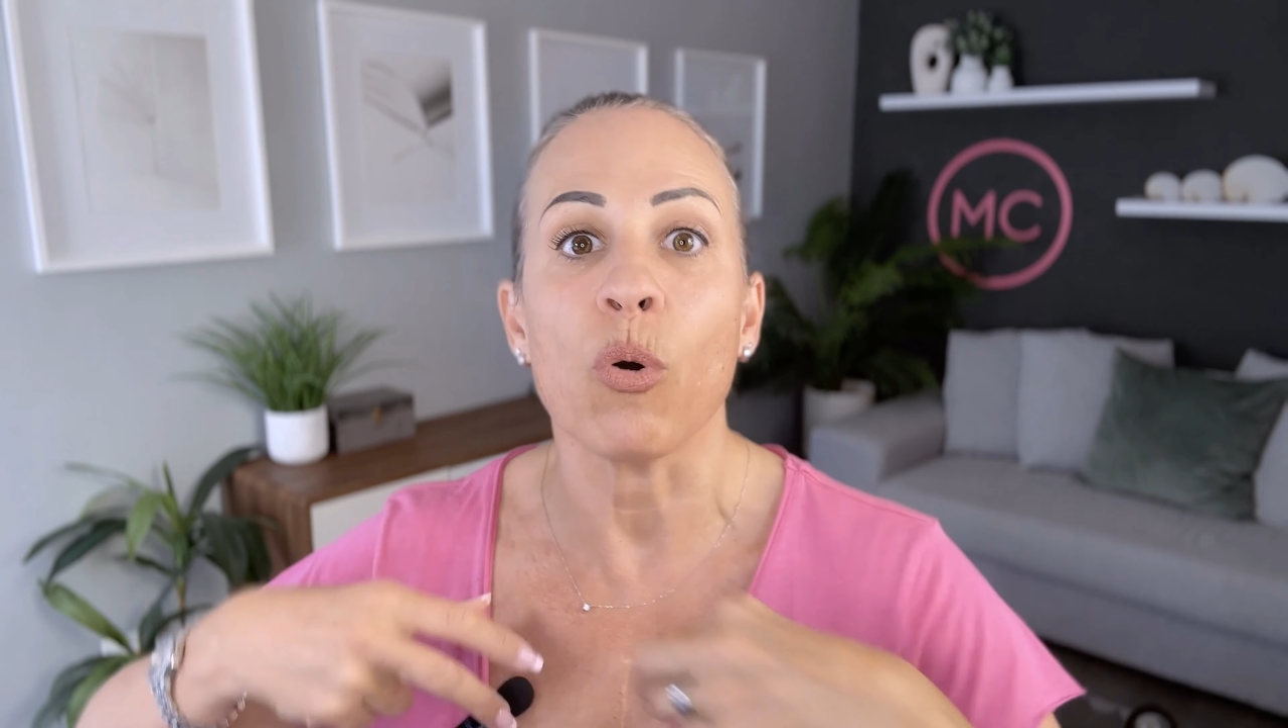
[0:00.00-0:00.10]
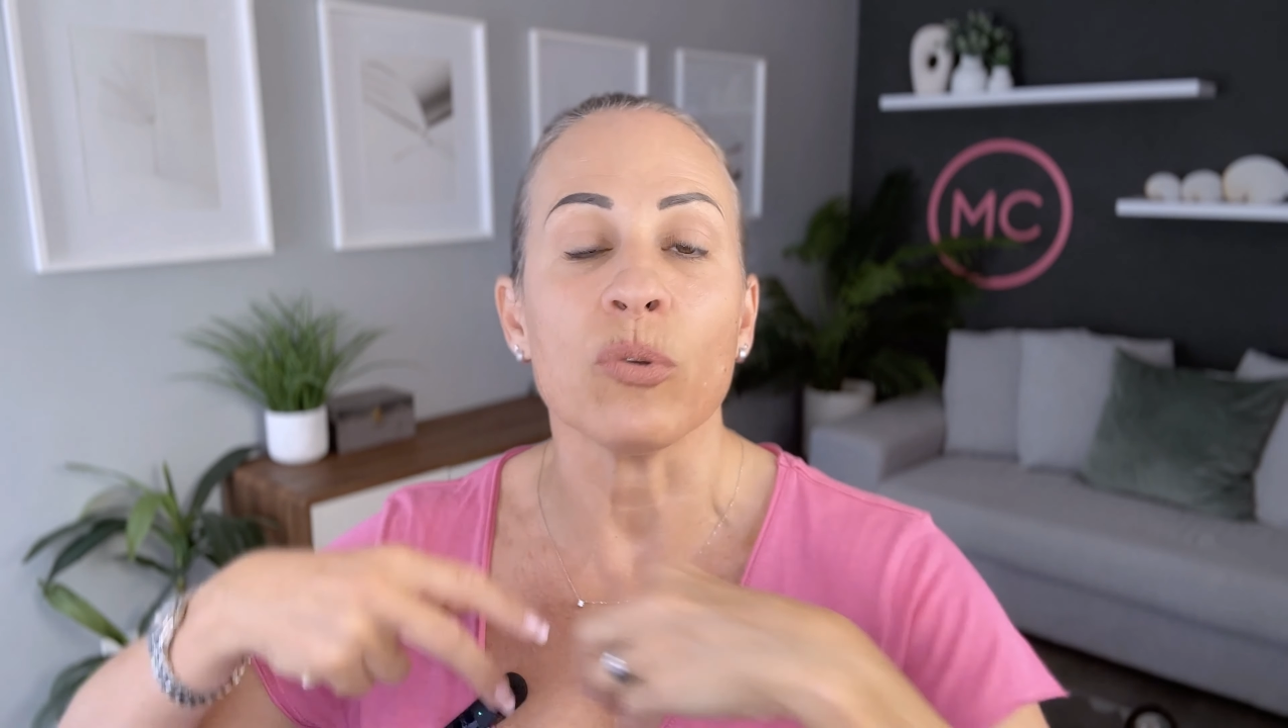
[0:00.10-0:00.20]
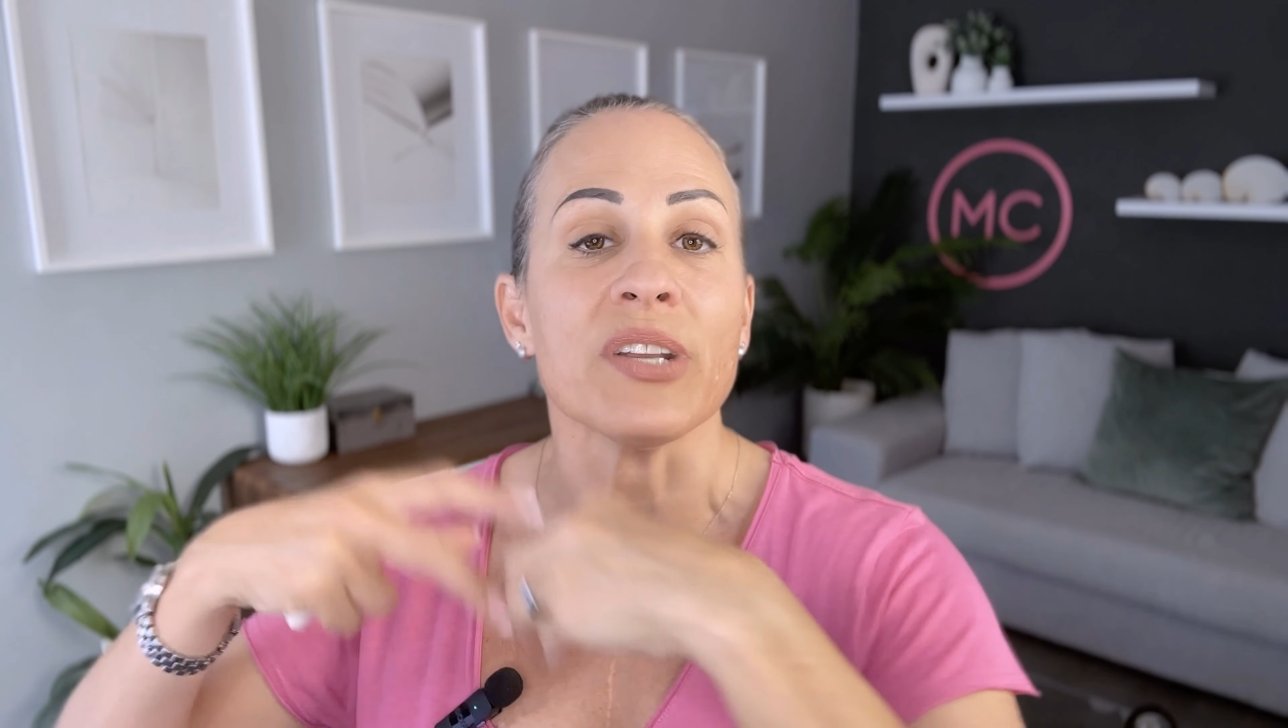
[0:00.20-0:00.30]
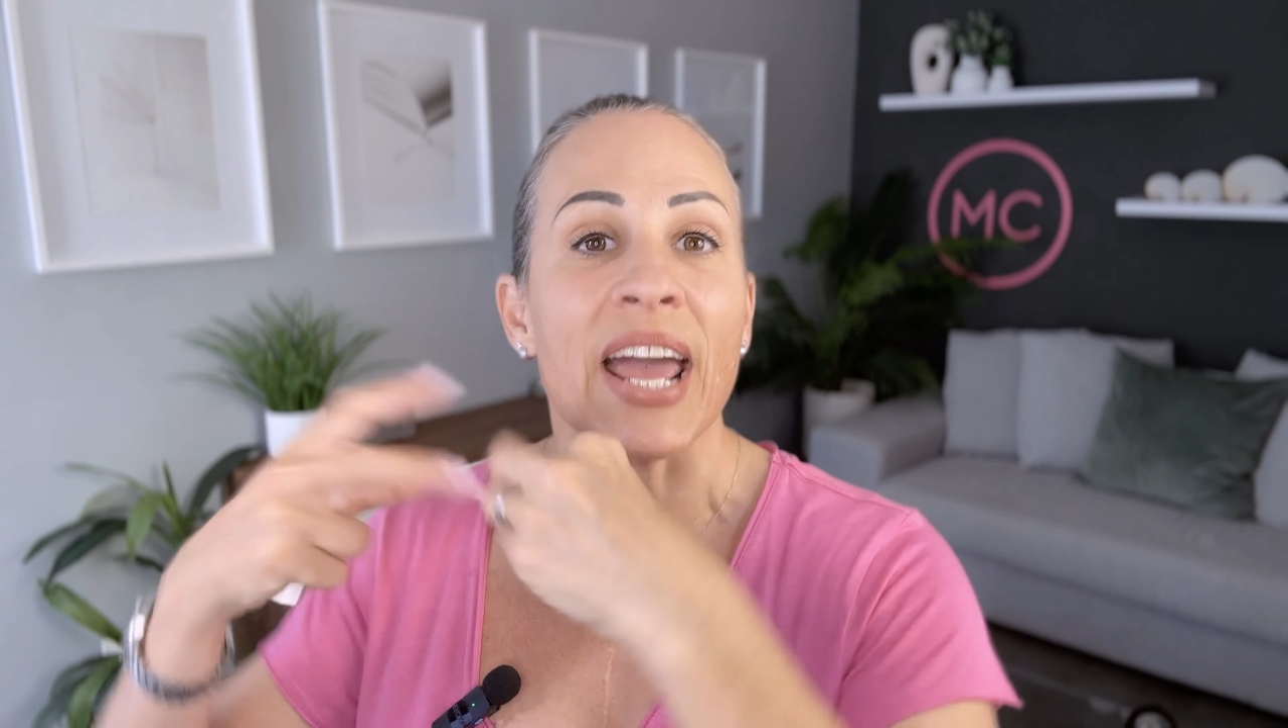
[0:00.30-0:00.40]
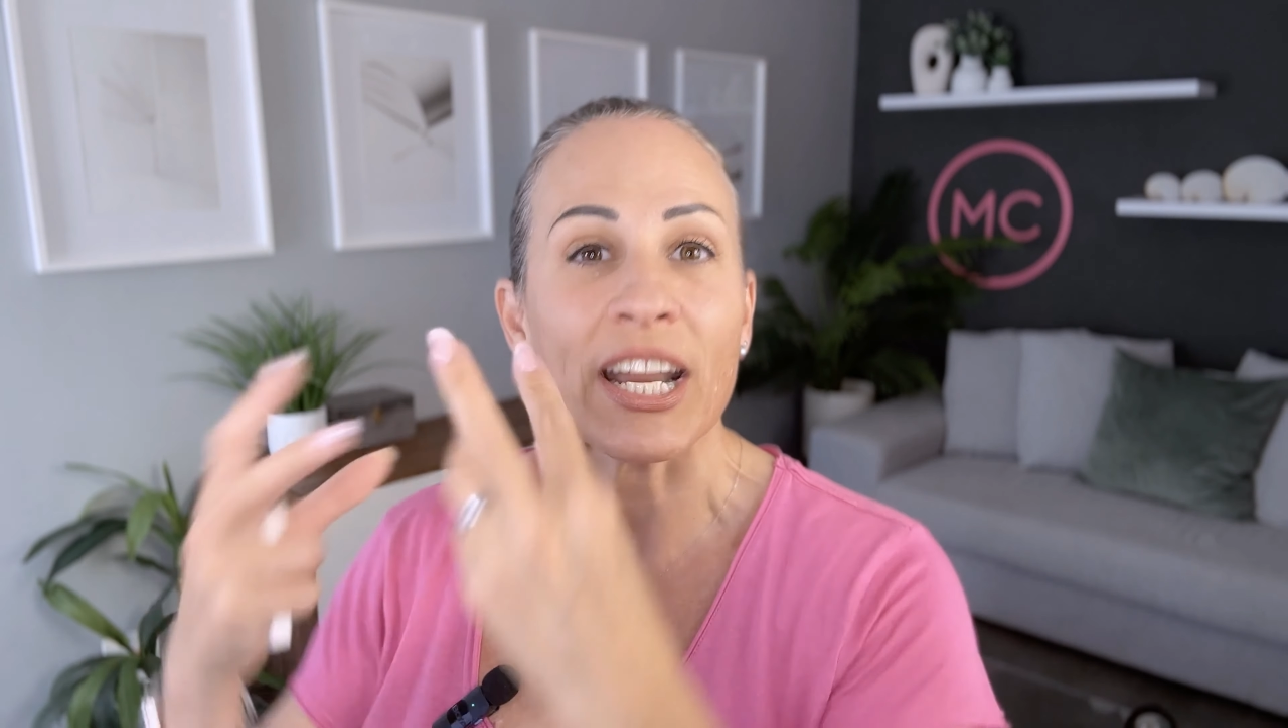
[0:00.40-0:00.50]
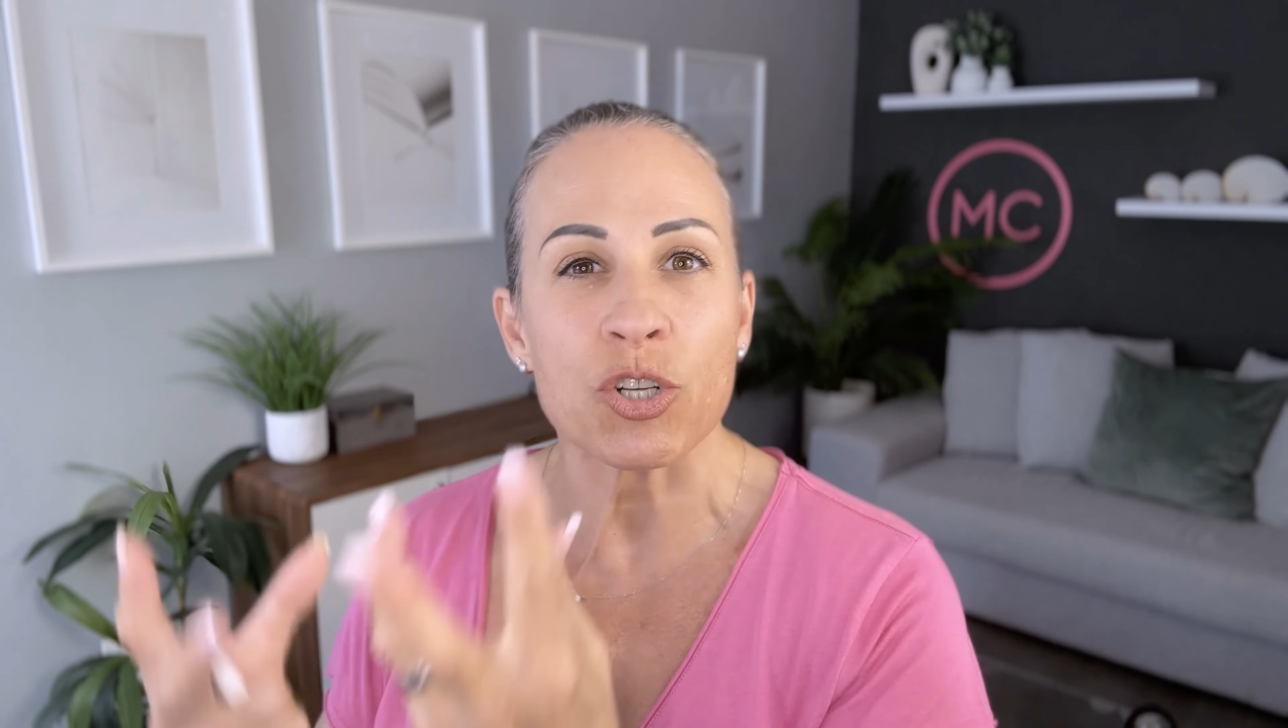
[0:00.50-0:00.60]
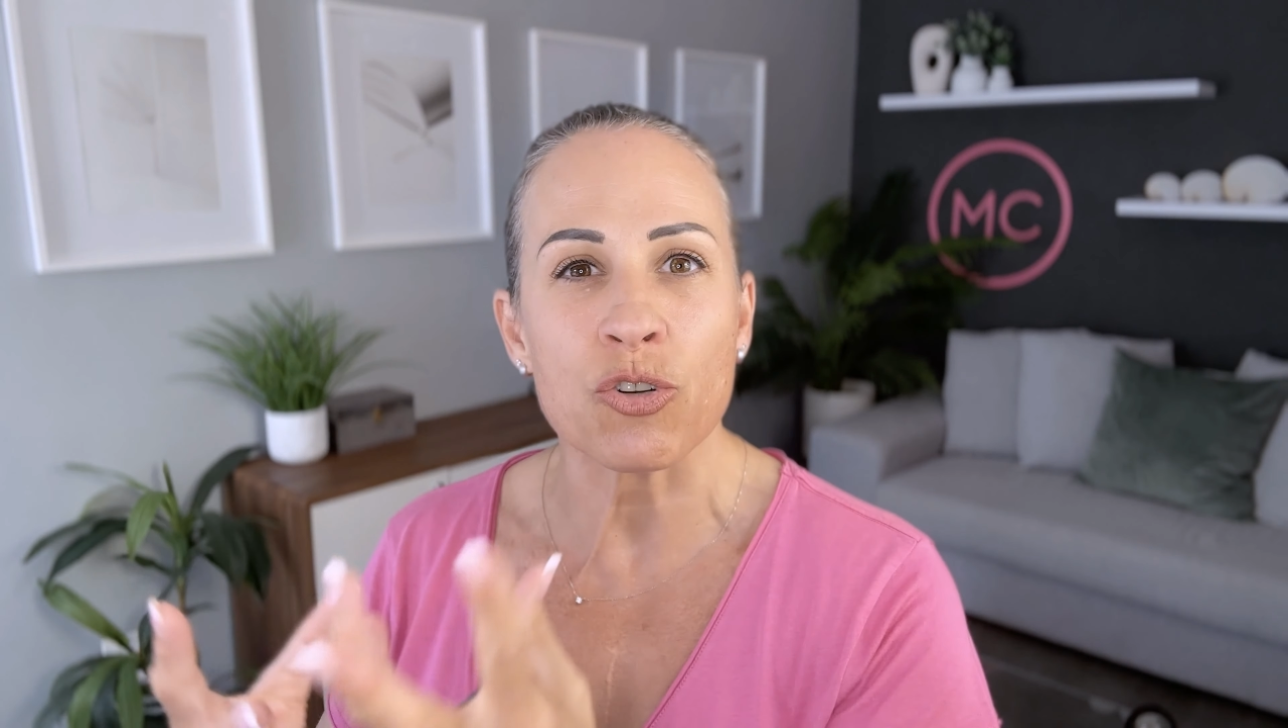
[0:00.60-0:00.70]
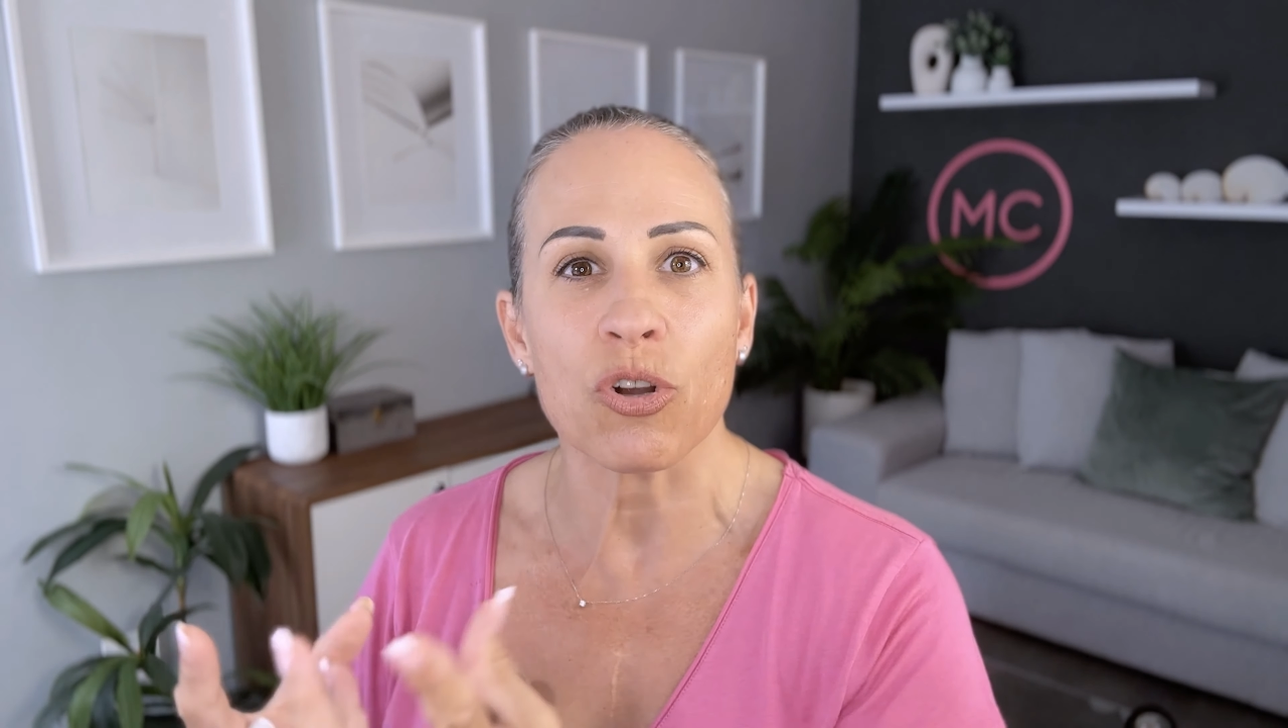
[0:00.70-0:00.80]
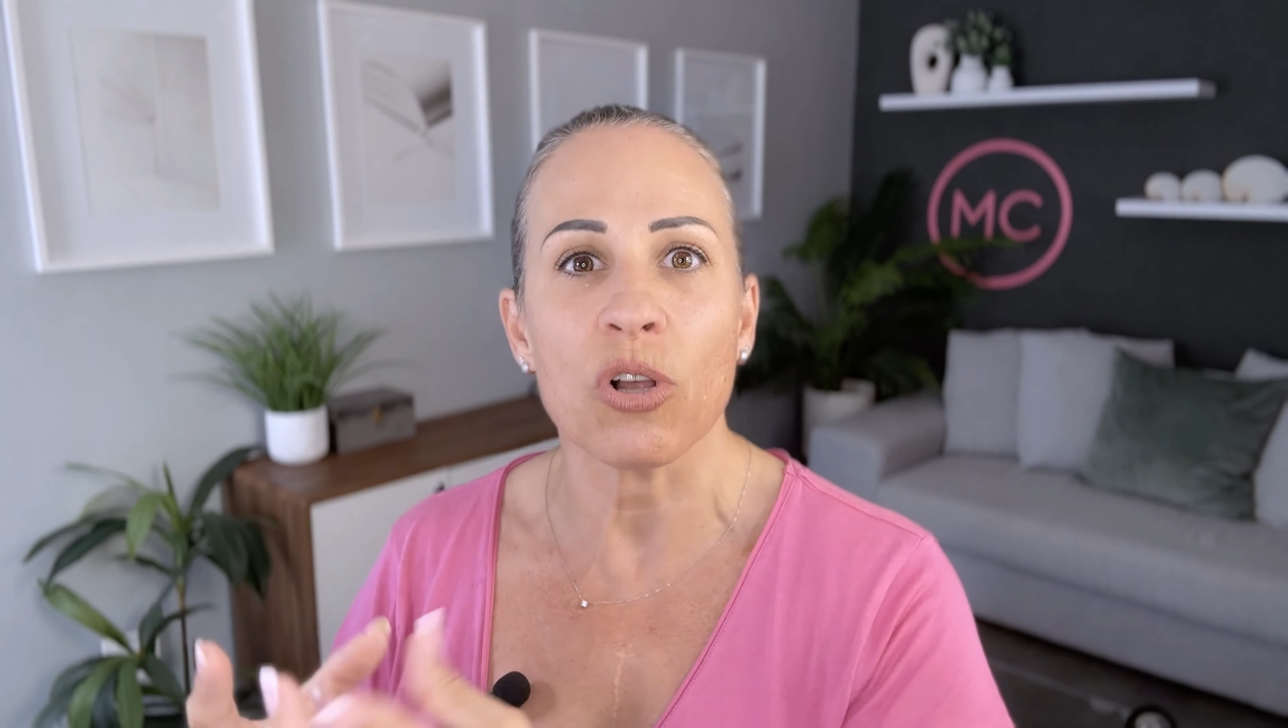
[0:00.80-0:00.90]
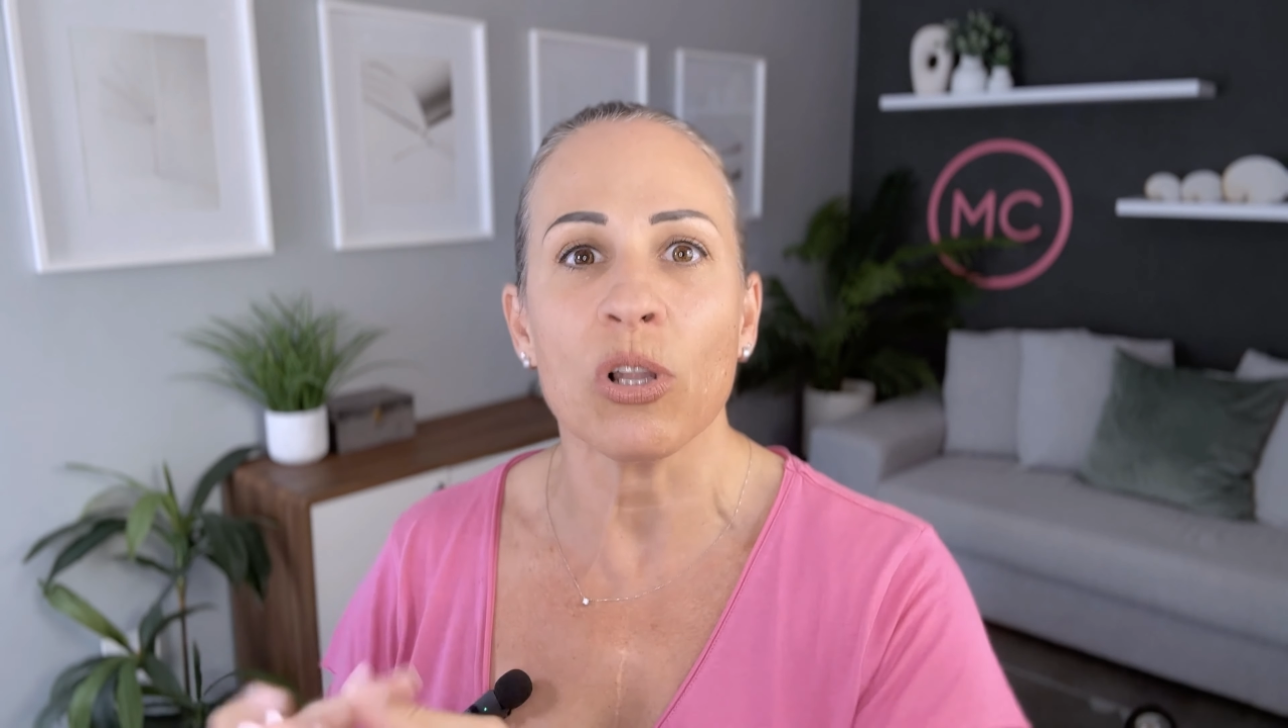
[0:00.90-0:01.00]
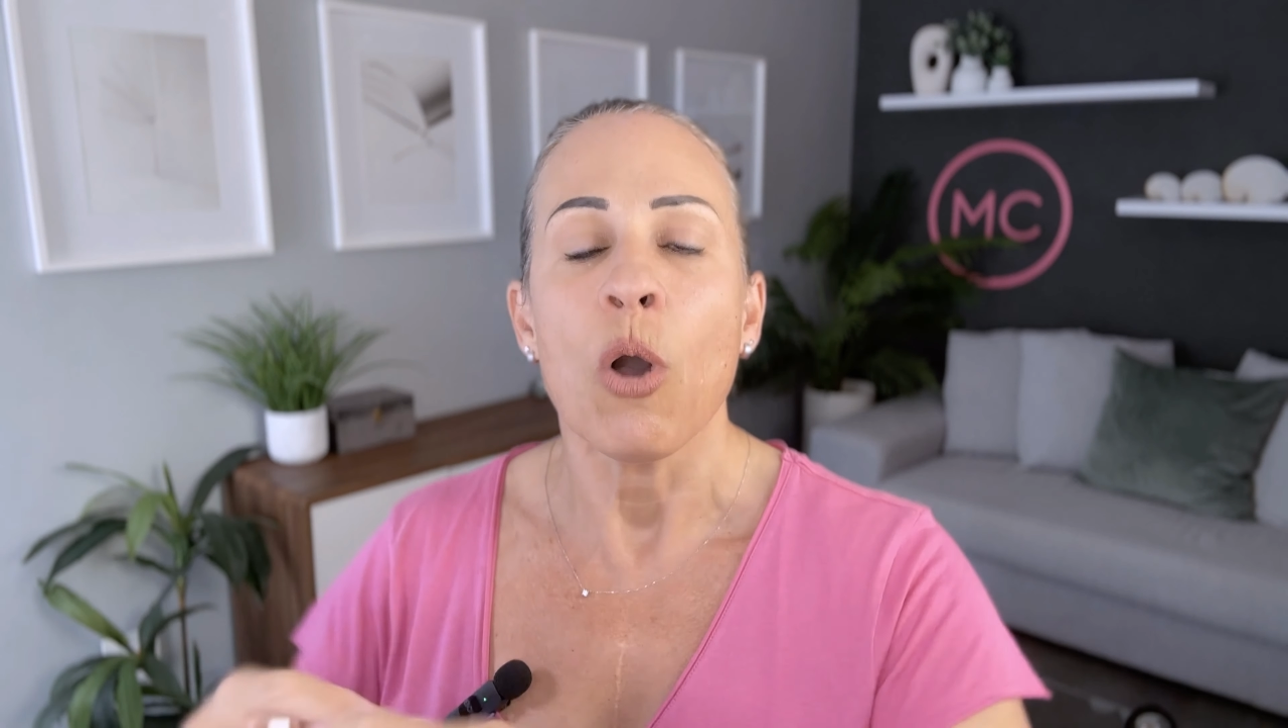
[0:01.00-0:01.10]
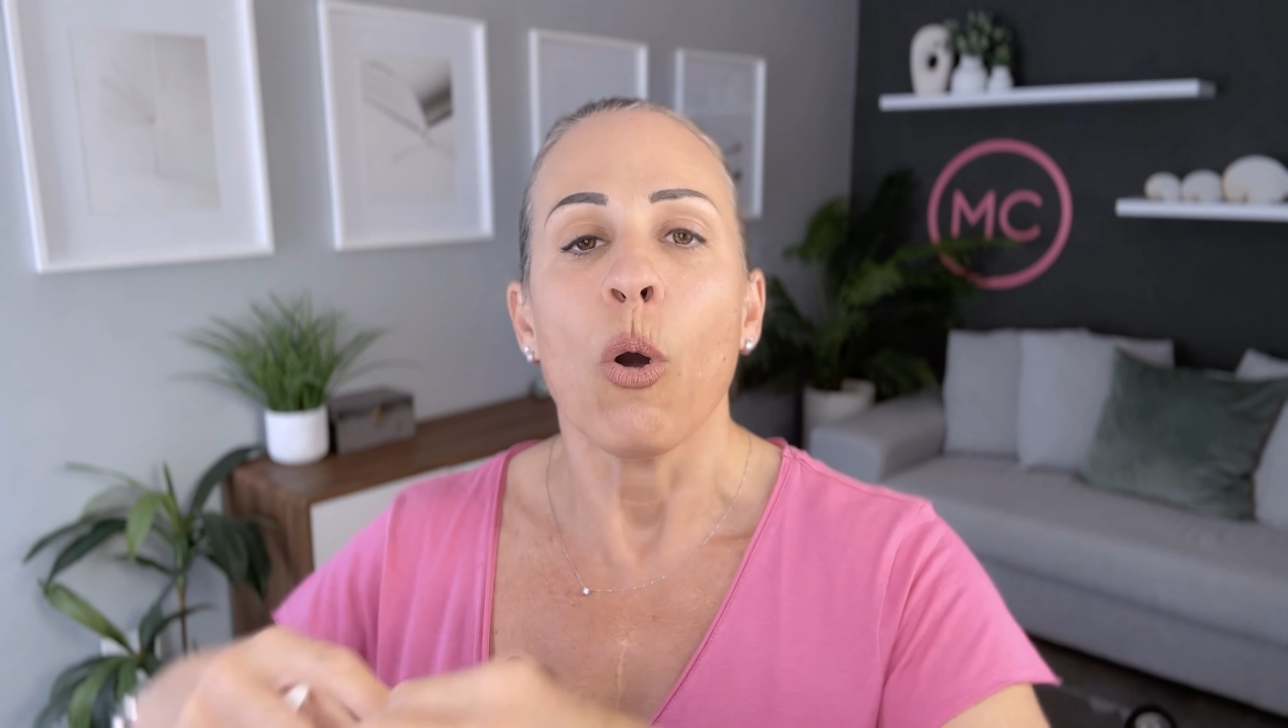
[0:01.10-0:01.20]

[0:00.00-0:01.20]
natural,